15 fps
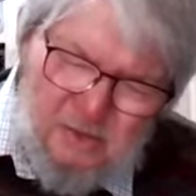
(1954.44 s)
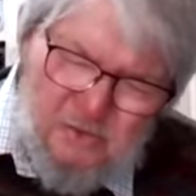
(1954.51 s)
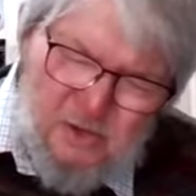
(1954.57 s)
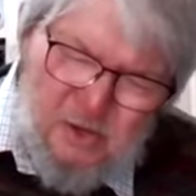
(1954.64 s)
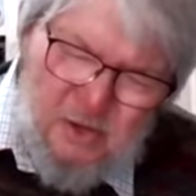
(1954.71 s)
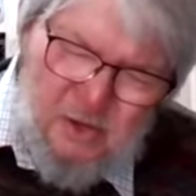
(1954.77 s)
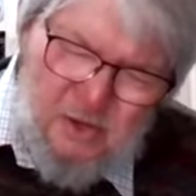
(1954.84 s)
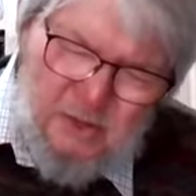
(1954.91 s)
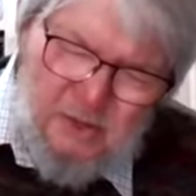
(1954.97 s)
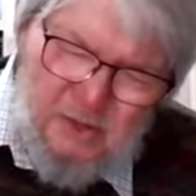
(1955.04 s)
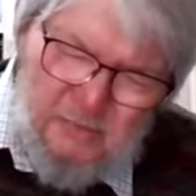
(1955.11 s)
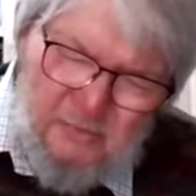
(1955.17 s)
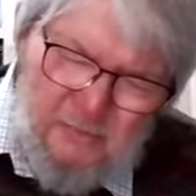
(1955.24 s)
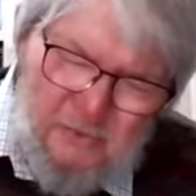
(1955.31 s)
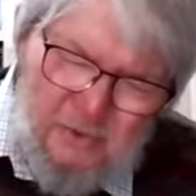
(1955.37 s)

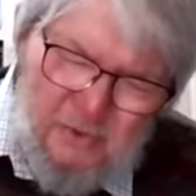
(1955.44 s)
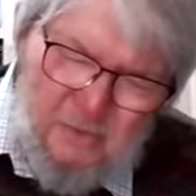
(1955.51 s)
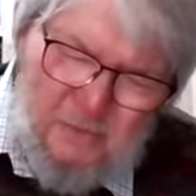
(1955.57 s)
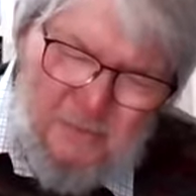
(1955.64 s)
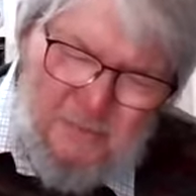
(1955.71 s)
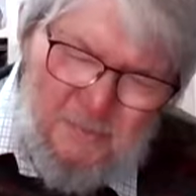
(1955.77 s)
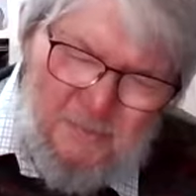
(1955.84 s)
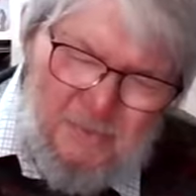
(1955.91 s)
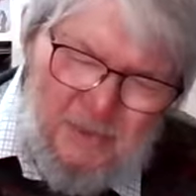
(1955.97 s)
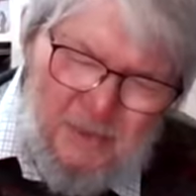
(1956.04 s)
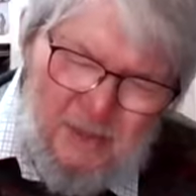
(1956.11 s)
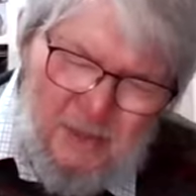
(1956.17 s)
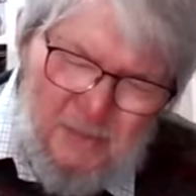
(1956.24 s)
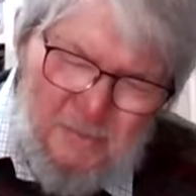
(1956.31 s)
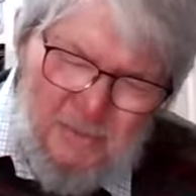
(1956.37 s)
journey from
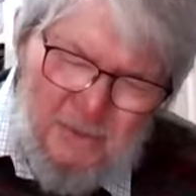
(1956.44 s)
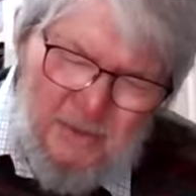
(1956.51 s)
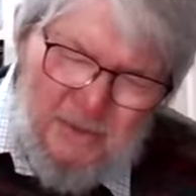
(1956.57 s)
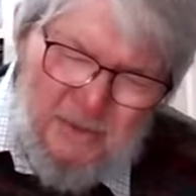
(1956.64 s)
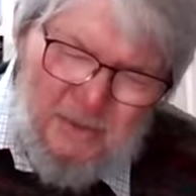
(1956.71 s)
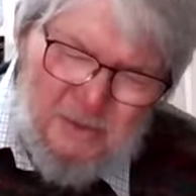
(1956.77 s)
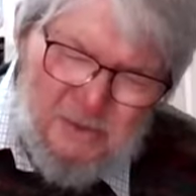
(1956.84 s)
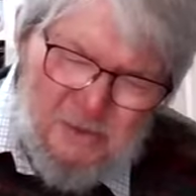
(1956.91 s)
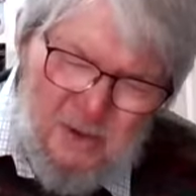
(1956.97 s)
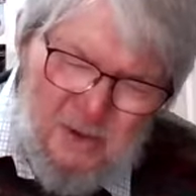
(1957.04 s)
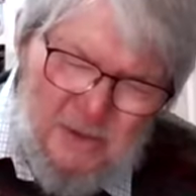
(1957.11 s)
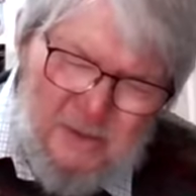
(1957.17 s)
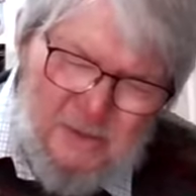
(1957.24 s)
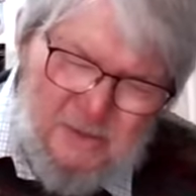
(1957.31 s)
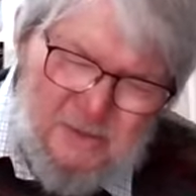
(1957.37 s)
beginning to
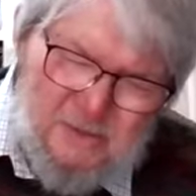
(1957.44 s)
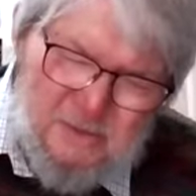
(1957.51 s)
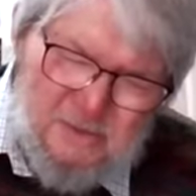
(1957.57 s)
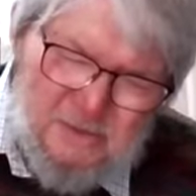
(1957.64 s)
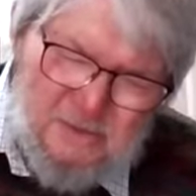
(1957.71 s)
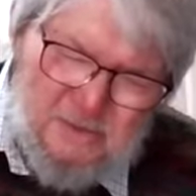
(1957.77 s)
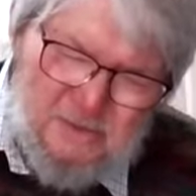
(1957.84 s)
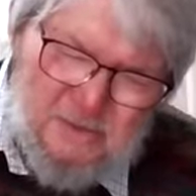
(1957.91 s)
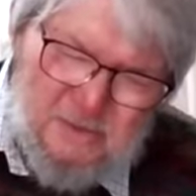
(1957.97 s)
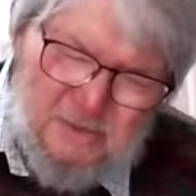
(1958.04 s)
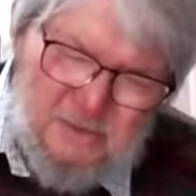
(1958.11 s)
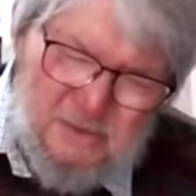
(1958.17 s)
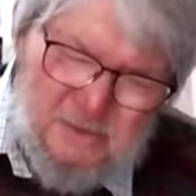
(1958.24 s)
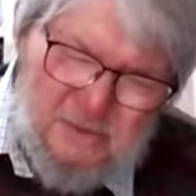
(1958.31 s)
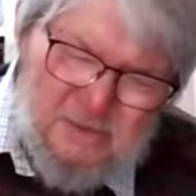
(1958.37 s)
end is
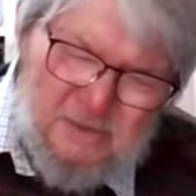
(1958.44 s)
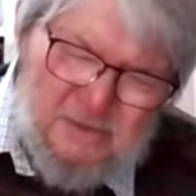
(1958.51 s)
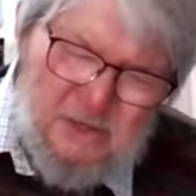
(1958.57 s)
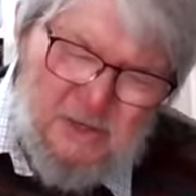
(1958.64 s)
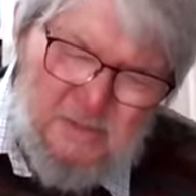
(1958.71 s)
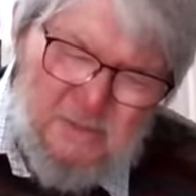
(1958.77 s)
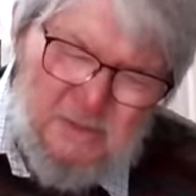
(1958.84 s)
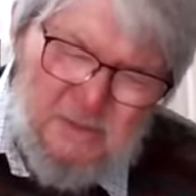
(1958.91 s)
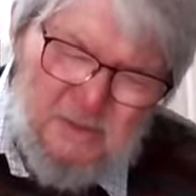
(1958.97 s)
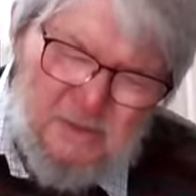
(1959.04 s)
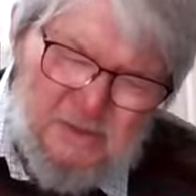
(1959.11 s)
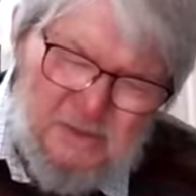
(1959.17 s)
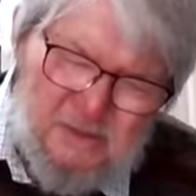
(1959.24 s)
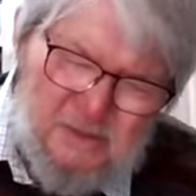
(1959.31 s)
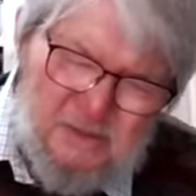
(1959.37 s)
as
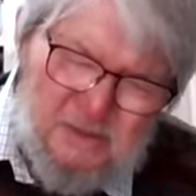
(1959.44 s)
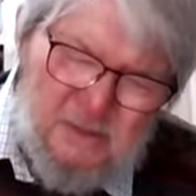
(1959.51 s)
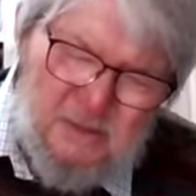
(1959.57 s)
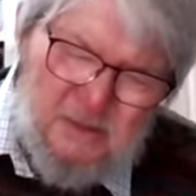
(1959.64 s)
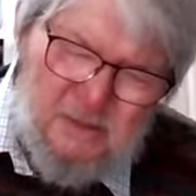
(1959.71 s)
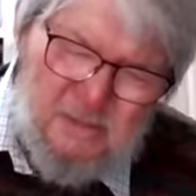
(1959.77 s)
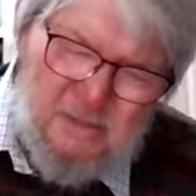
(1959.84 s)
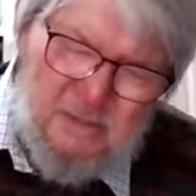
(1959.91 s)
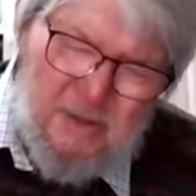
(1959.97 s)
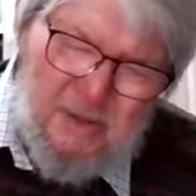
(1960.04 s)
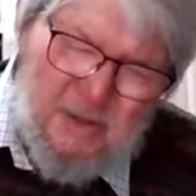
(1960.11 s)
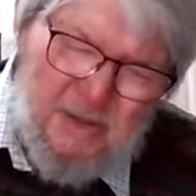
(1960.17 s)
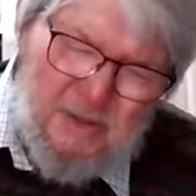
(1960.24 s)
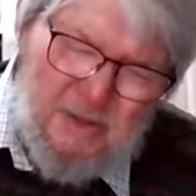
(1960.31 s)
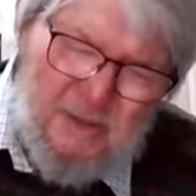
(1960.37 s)
seamless as it can be.